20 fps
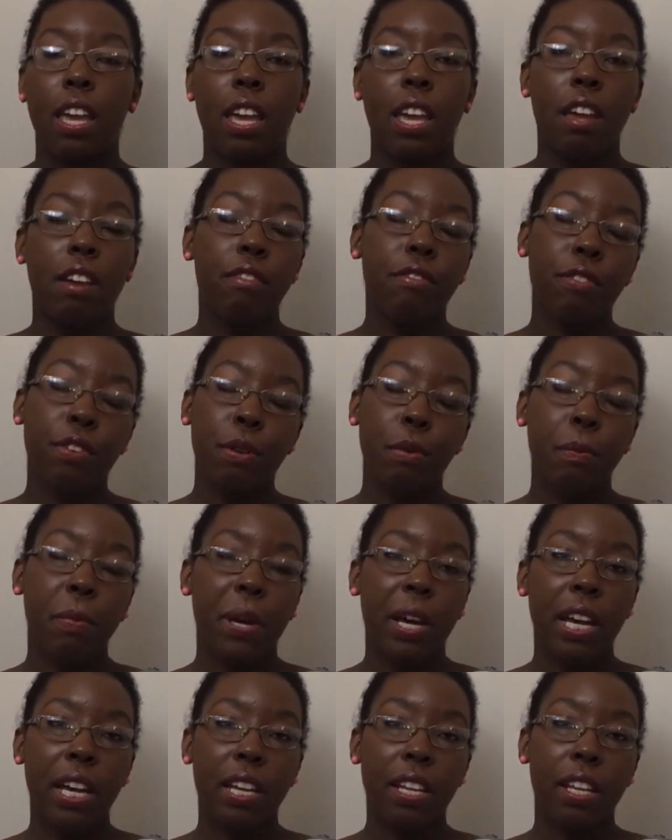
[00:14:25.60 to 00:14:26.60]

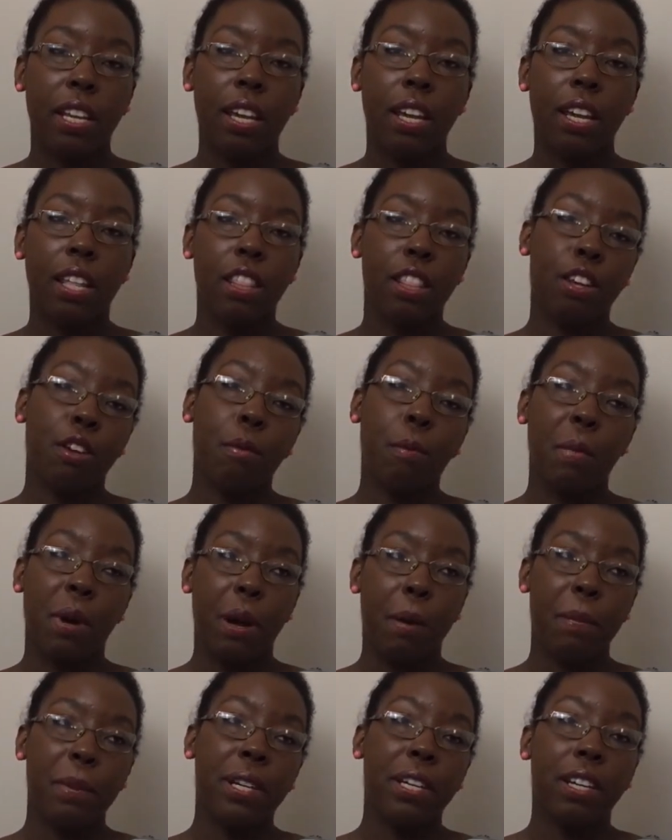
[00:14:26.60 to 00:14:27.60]
everybody and their
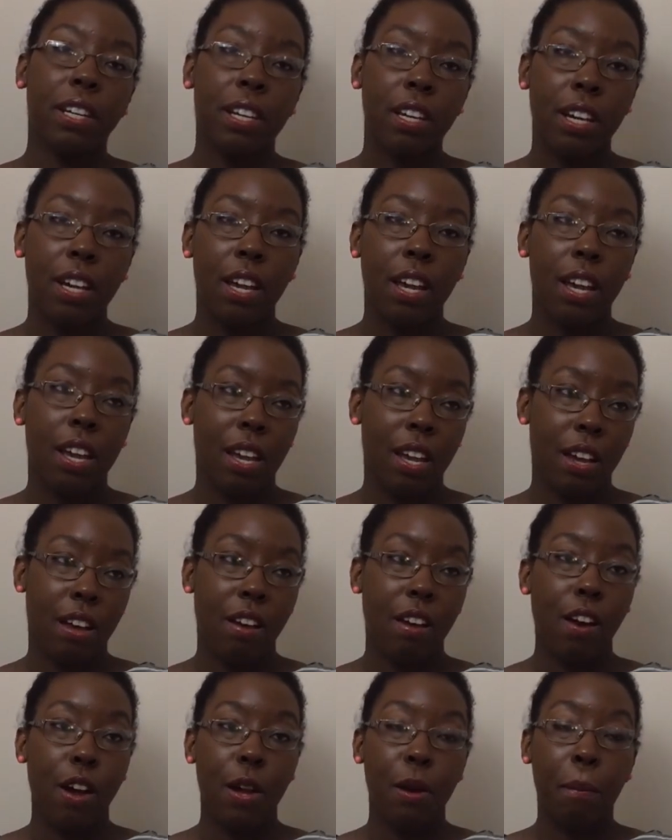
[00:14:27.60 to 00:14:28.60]
mama
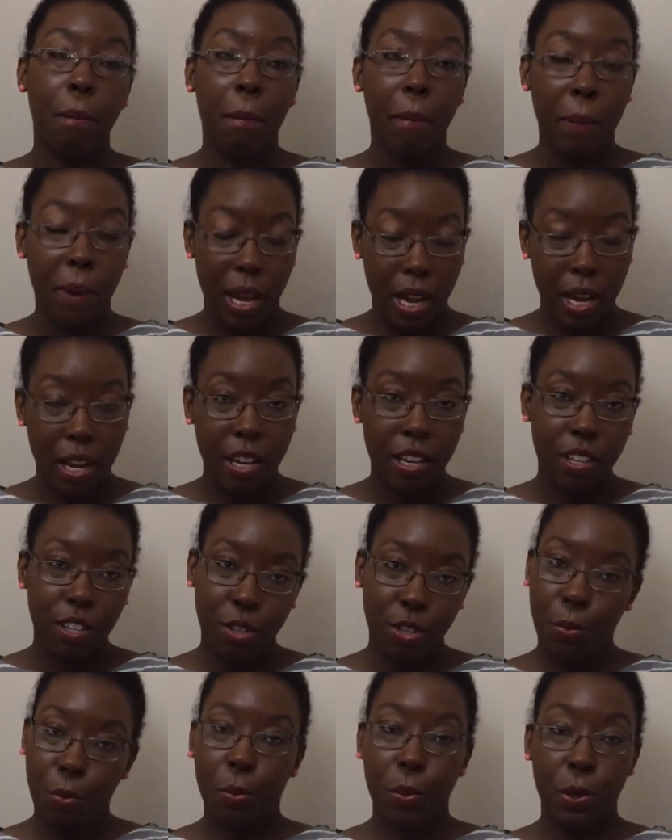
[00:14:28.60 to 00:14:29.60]
on my
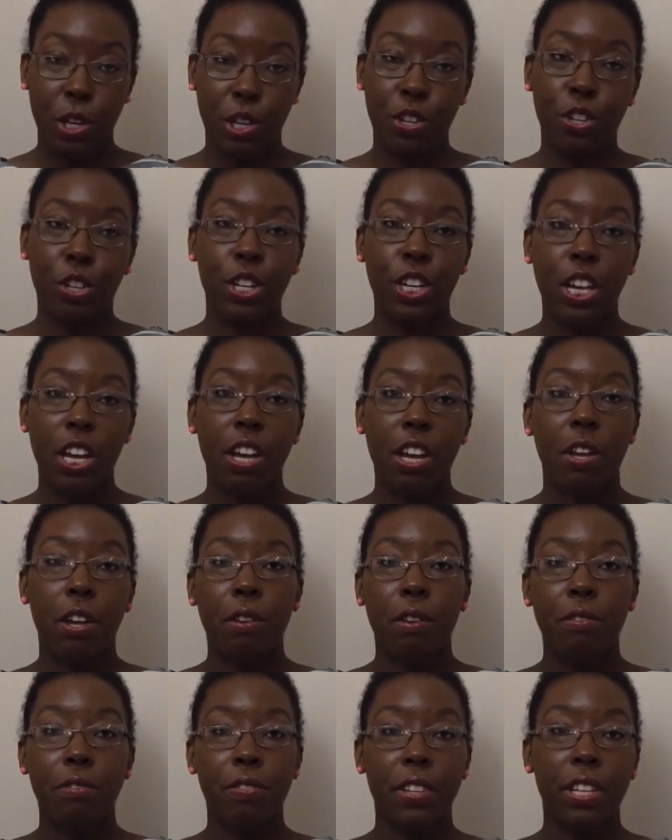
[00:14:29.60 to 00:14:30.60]
Twitter
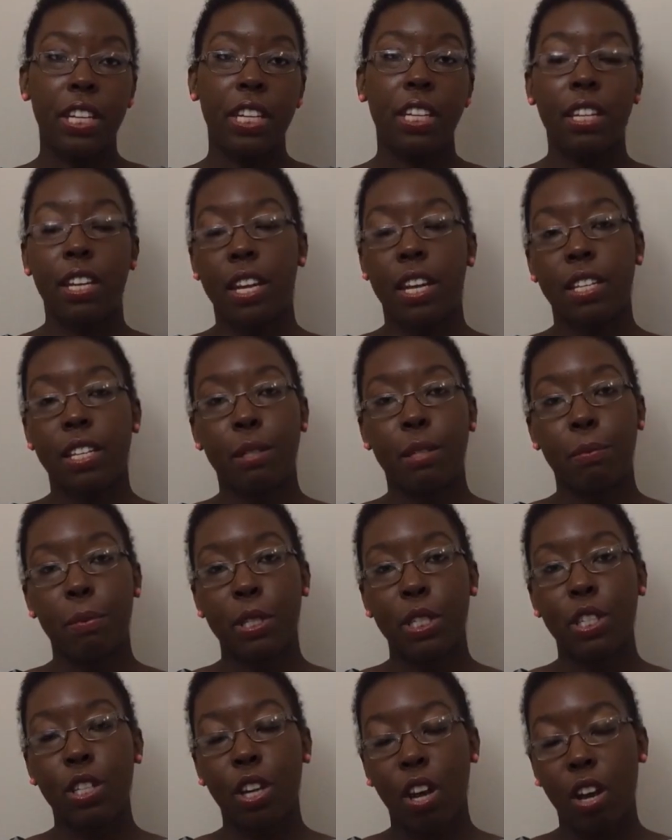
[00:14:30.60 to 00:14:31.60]
feed has
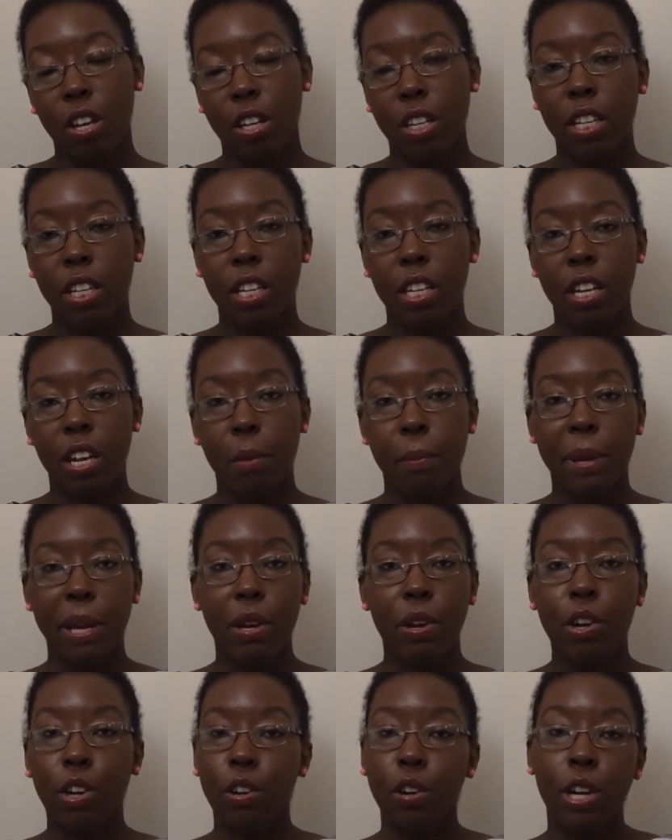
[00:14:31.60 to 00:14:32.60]
been talking
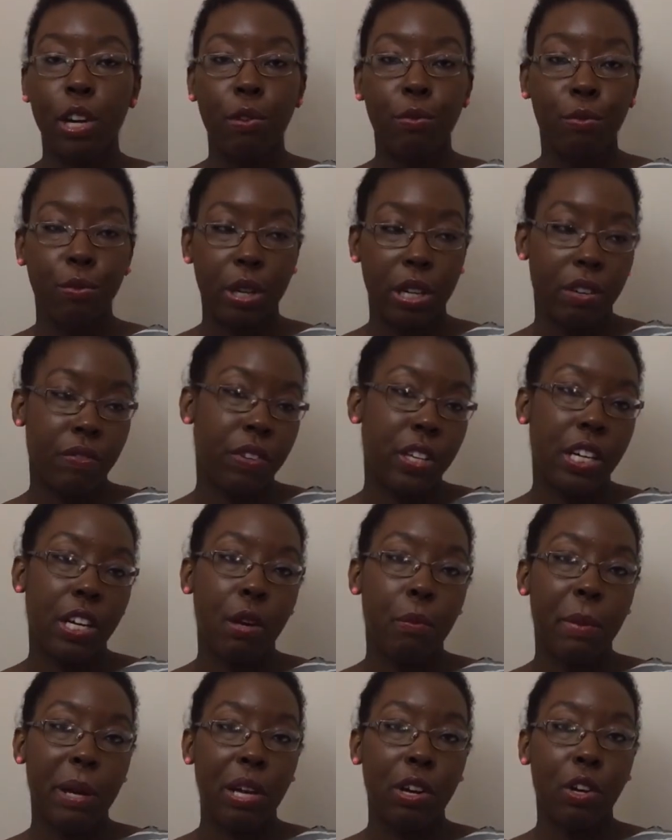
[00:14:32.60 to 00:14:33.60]
about her and raving
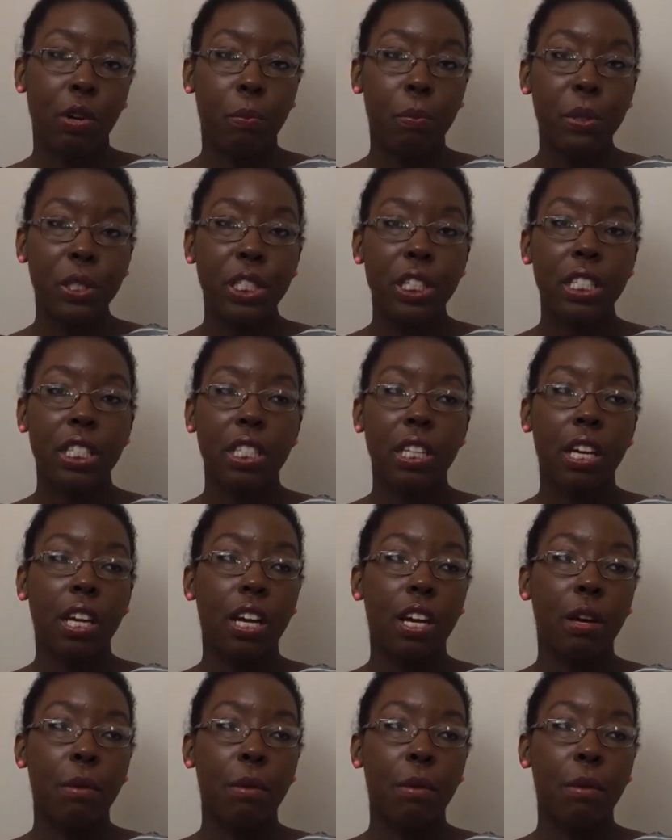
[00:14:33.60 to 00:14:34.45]
about her books.